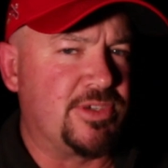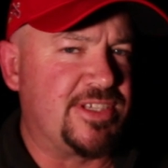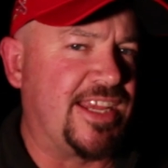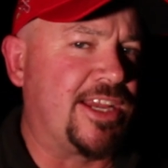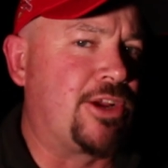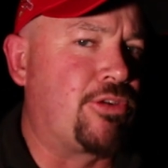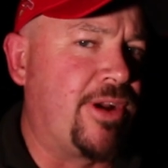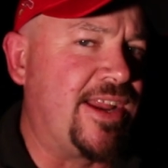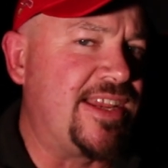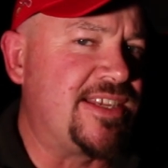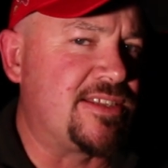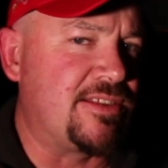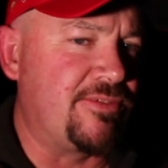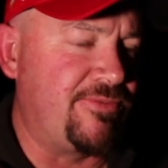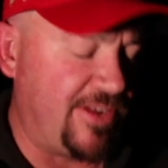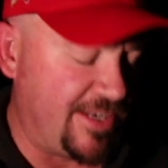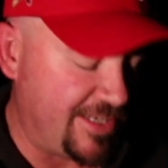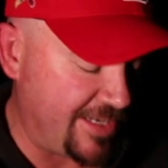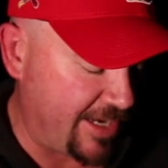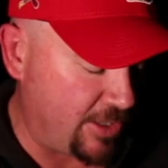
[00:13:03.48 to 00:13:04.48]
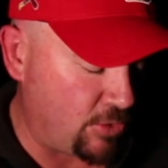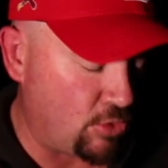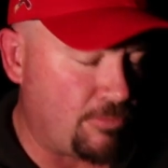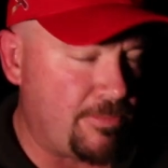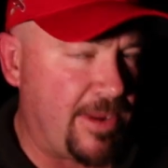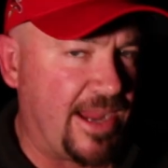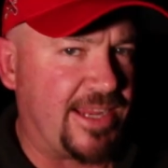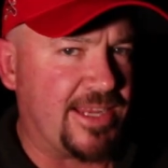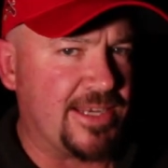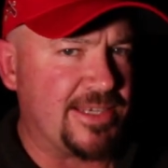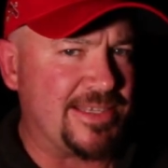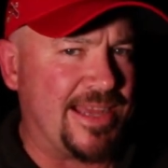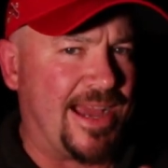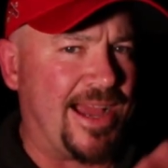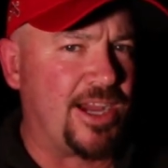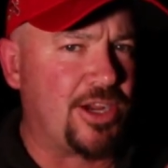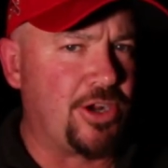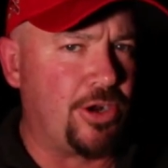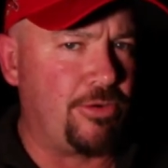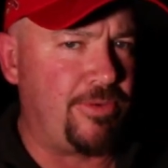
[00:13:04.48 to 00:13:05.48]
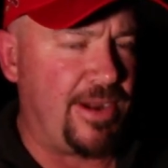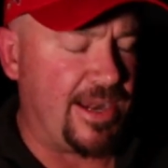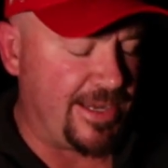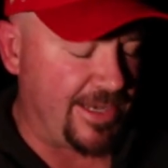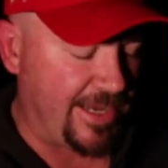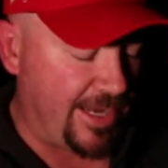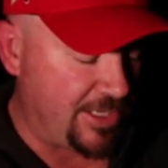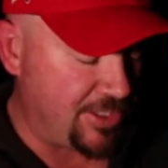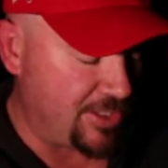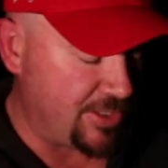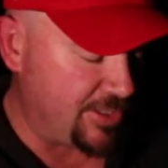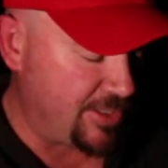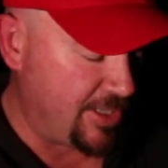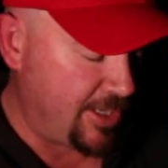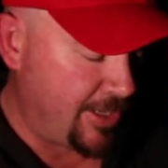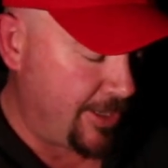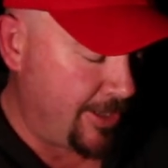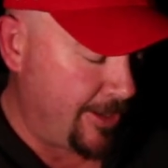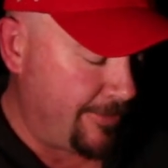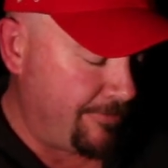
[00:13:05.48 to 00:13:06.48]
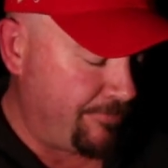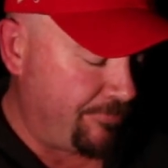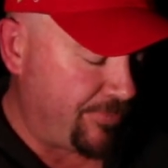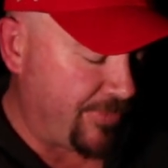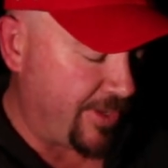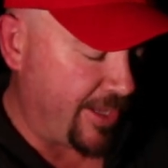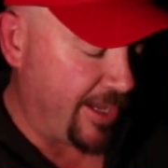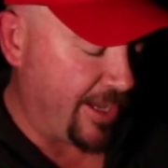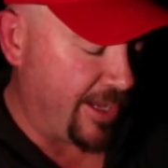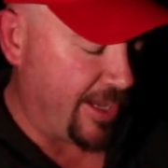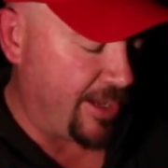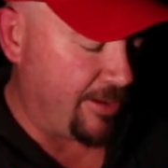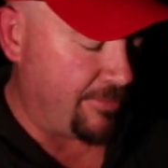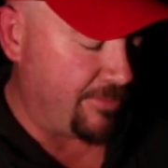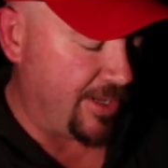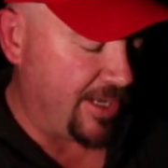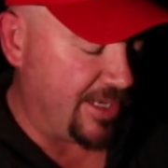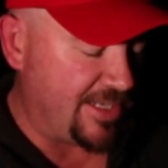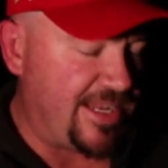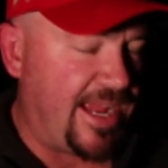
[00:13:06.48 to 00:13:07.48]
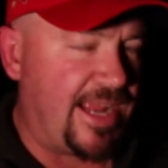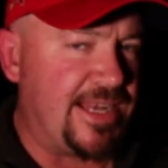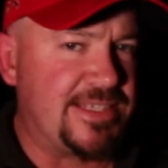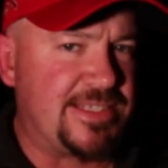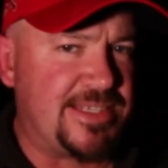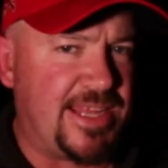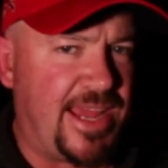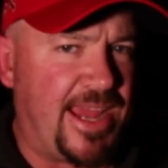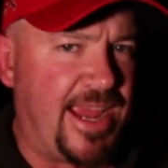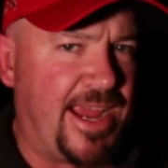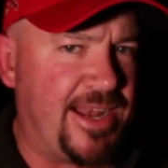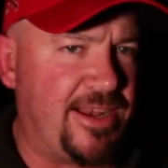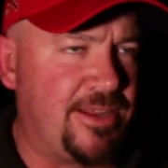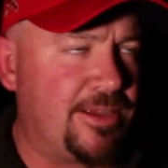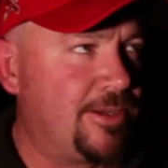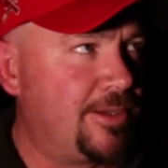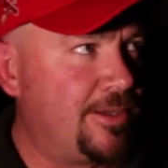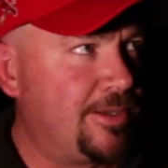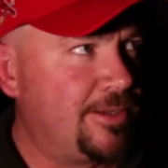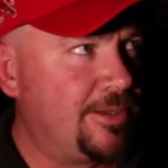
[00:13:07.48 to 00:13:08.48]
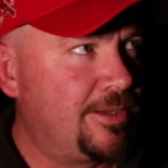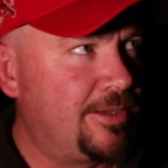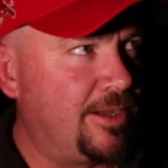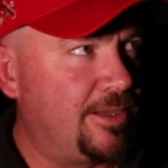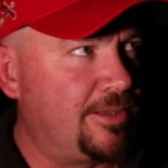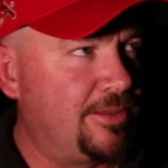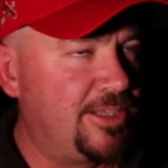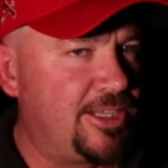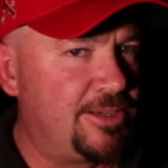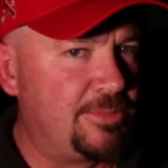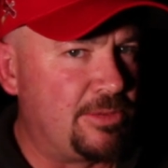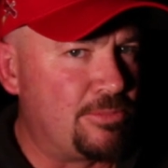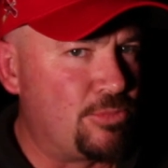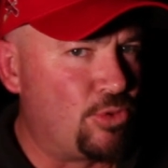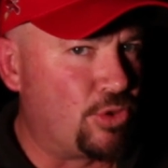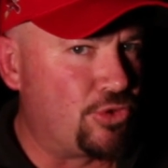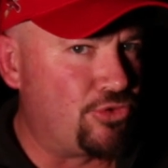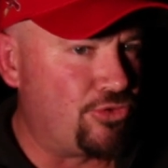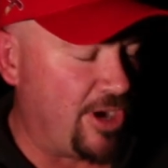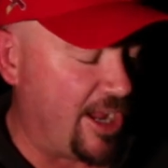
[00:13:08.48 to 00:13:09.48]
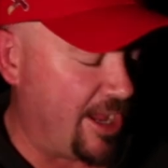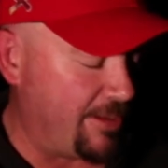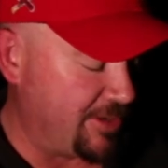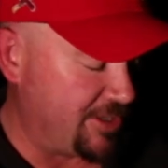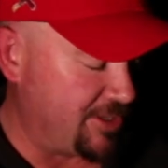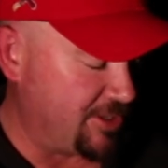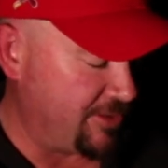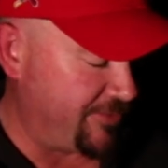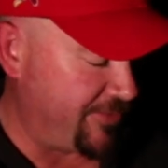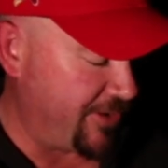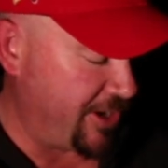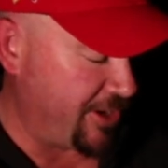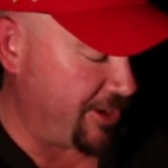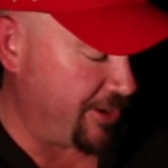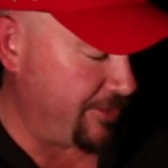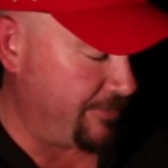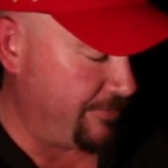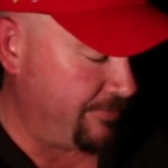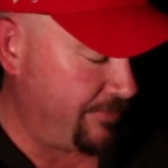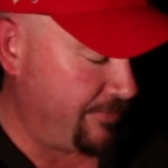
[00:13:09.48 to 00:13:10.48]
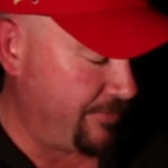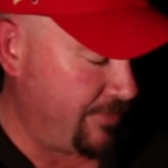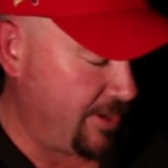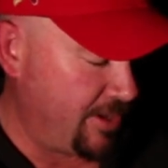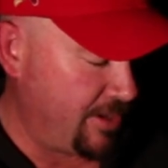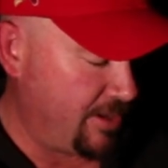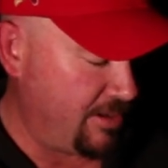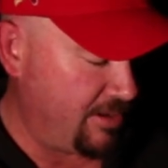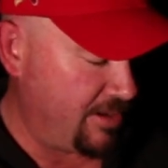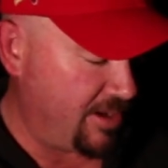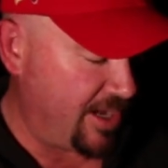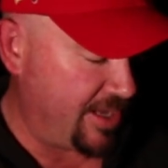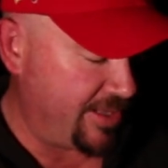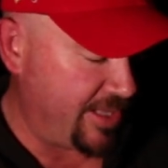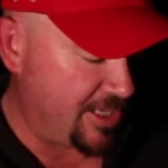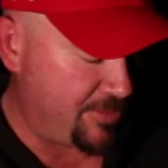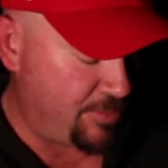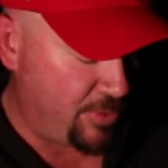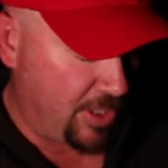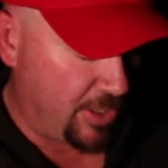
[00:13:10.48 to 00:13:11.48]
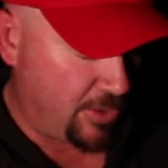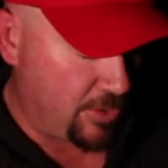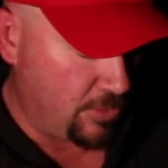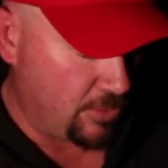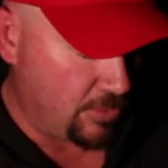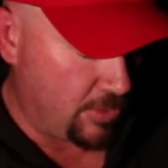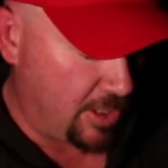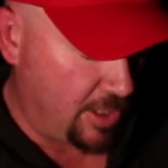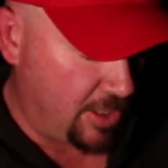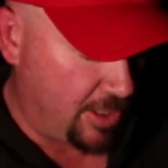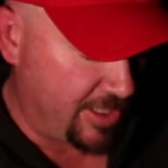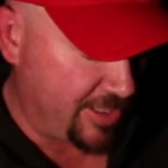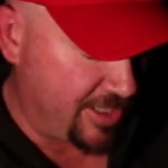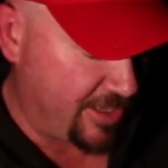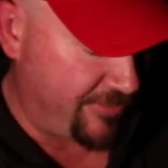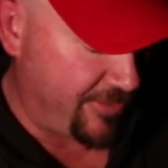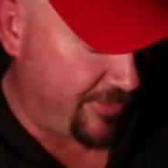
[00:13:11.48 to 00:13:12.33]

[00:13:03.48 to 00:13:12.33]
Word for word: decrease the vignette or make it darker around the edges, um, it tends to add a little bit more drama to the photo. And that's pretty cool. I like that